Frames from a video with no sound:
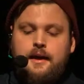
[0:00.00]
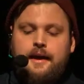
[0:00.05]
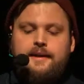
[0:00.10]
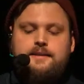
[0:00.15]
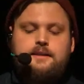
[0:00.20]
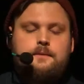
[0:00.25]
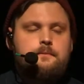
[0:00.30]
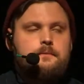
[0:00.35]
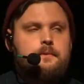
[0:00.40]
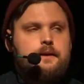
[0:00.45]

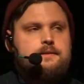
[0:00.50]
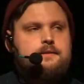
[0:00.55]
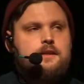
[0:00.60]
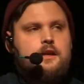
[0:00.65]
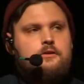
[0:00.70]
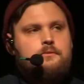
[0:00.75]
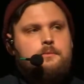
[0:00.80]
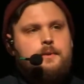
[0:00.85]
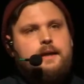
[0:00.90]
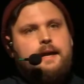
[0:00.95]
Except
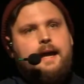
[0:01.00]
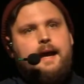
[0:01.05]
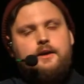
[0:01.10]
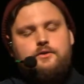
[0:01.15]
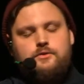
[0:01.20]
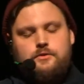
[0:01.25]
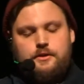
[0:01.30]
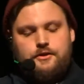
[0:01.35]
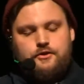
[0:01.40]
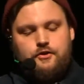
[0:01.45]
instead of being
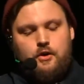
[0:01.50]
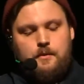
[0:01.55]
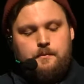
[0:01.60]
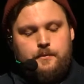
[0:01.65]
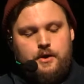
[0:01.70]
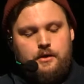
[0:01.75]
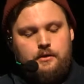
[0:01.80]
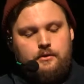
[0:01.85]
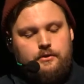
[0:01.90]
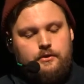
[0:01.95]
actual DOM
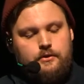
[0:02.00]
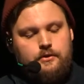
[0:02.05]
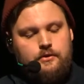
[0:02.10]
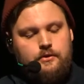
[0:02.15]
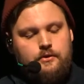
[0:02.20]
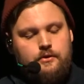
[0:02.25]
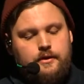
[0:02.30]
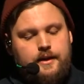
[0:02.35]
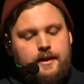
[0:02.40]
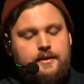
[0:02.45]
nodes,
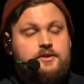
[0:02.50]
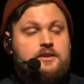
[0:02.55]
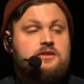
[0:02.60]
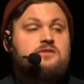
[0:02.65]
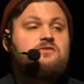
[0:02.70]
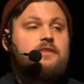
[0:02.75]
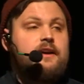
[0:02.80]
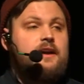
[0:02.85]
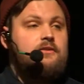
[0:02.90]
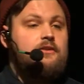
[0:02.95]
they're
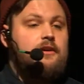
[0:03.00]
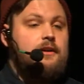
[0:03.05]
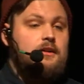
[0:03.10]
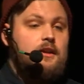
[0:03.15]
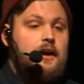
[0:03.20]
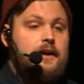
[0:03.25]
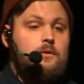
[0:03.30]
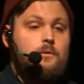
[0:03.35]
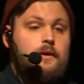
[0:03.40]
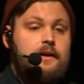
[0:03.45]
just very, very
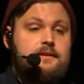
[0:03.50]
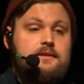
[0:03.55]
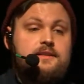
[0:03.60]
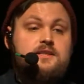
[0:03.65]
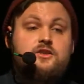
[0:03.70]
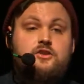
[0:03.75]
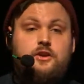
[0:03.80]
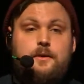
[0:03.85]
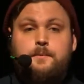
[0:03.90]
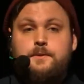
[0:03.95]
lightweight
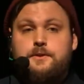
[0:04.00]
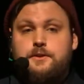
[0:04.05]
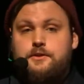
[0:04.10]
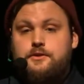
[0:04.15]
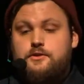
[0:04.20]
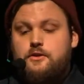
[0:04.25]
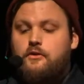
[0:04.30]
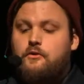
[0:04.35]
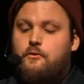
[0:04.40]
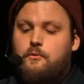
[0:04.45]

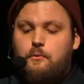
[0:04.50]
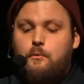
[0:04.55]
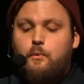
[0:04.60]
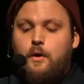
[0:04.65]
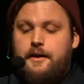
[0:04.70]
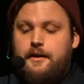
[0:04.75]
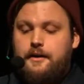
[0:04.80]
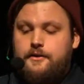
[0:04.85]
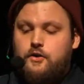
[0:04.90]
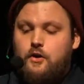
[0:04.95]
descriptors of
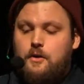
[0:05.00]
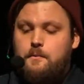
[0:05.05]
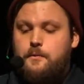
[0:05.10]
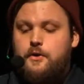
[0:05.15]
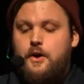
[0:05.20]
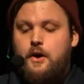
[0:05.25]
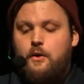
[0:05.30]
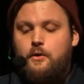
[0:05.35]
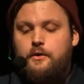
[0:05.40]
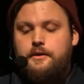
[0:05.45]
what a DOM
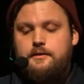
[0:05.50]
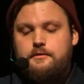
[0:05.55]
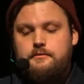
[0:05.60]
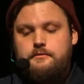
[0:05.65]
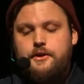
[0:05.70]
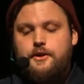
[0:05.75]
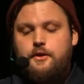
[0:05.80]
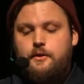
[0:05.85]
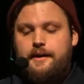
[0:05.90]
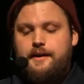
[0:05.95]
node
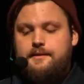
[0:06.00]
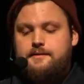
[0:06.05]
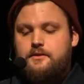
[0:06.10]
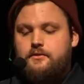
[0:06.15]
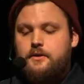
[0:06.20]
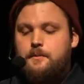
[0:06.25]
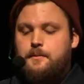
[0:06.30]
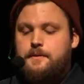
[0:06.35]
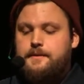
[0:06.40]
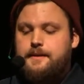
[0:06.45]
is and
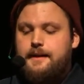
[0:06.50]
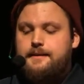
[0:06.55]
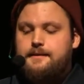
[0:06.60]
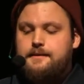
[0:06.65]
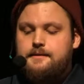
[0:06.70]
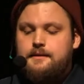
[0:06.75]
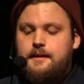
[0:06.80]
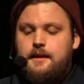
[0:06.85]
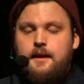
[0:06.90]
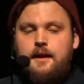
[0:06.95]

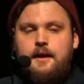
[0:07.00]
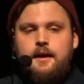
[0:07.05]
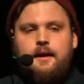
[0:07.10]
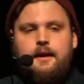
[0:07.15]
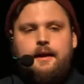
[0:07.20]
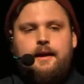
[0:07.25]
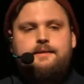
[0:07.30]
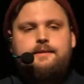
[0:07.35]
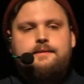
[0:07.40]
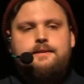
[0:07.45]
represents.
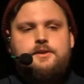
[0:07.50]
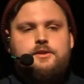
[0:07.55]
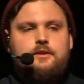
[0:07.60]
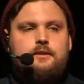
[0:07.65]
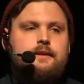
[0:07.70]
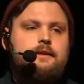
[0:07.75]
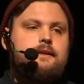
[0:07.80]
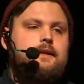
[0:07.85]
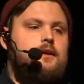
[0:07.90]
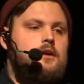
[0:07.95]
It
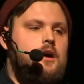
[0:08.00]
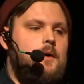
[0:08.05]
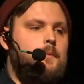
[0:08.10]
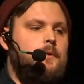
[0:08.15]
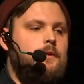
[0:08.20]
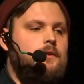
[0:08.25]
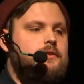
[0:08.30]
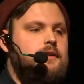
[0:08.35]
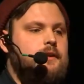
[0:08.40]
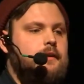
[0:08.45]
essentially
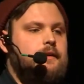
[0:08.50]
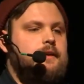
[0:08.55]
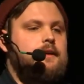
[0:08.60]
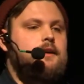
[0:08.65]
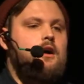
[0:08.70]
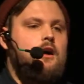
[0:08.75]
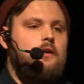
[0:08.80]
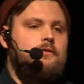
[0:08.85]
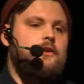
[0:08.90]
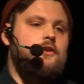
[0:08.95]
decouples the
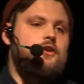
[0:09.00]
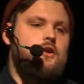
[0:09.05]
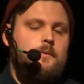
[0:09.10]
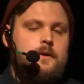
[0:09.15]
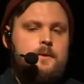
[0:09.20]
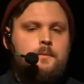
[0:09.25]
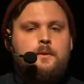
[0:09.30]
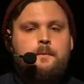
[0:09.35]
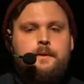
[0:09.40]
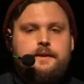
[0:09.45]
idea of the DOM
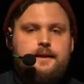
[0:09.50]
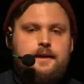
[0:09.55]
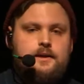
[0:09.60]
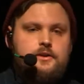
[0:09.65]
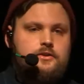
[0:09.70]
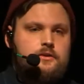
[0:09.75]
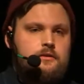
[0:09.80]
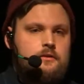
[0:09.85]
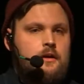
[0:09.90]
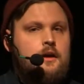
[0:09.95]

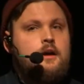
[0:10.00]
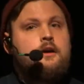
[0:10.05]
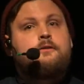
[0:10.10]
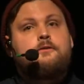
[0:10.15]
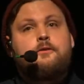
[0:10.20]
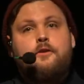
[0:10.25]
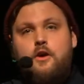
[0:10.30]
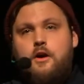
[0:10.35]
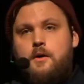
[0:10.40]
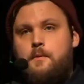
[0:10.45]
implementation
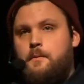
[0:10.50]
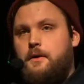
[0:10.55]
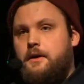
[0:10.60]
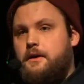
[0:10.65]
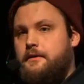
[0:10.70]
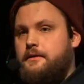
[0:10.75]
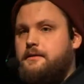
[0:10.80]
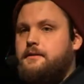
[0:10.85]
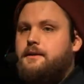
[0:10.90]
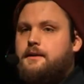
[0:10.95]
from
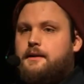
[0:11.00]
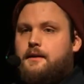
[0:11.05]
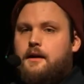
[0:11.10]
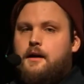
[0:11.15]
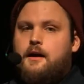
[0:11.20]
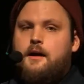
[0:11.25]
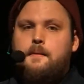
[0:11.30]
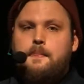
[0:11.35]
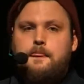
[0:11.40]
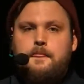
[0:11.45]
the
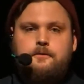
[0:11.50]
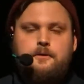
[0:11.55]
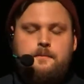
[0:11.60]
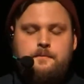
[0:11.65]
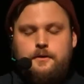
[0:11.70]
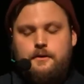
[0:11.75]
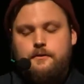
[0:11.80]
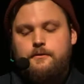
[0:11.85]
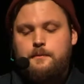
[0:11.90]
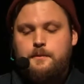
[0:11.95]

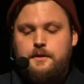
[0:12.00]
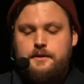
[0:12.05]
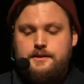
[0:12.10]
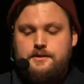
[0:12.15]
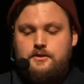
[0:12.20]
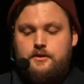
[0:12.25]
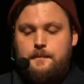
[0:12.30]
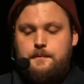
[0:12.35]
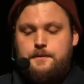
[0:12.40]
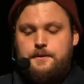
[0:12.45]

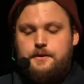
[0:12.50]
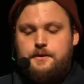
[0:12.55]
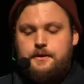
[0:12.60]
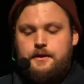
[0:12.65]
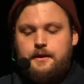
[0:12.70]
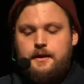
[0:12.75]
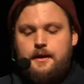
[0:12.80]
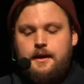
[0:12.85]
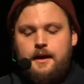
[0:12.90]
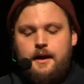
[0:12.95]
descriptor.
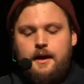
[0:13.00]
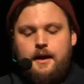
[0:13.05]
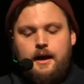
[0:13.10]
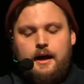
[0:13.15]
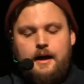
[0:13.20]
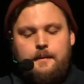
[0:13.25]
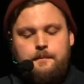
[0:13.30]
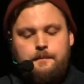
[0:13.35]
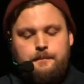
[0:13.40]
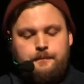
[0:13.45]

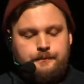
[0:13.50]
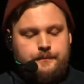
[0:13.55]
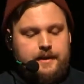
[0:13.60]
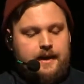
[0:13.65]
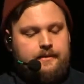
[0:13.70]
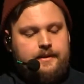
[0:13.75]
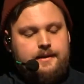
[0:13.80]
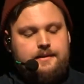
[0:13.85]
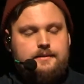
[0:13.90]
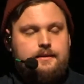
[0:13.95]

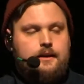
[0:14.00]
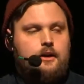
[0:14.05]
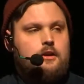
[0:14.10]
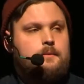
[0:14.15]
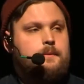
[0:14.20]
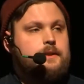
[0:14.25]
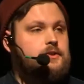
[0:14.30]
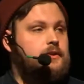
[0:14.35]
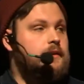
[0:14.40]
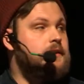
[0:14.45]
And this
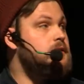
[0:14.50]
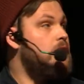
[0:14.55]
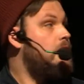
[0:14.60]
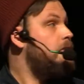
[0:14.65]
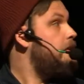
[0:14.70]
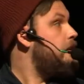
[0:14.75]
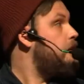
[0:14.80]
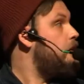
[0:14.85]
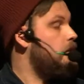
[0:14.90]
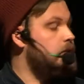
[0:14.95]
elementary is
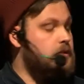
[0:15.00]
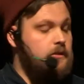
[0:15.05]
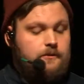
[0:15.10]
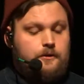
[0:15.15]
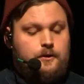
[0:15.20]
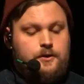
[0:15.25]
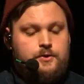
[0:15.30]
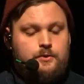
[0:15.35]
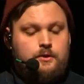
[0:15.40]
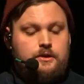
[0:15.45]
often called the
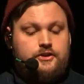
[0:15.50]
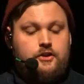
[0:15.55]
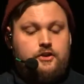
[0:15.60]
virtual